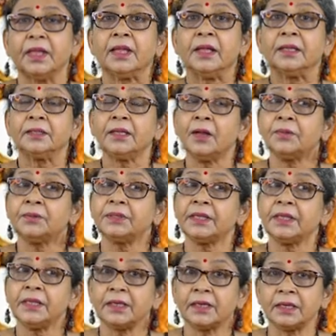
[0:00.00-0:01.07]
Now, the
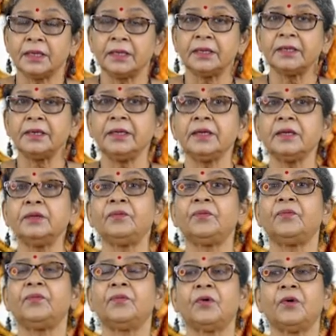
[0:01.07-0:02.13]
earlier
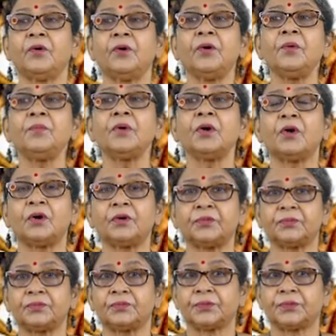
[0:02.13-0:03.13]
form of